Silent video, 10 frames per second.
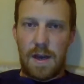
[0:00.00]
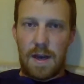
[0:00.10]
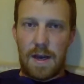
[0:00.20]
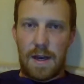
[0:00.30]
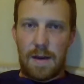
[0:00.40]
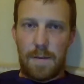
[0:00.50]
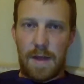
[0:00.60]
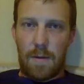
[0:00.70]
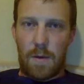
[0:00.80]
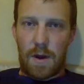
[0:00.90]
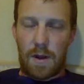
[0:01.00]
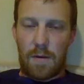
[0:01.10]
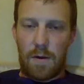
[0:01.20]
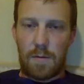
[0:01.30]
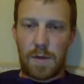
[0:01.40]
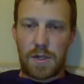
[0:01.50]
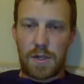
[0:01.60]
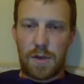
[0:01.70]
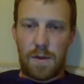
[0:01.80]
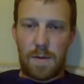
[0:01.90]
and they want to go home and
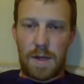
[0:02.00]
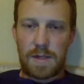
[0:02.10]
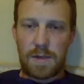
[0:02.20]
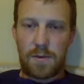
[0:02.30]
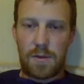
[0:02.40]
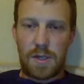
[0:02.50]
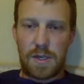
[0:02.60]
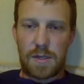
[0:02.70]
show them on Schoology.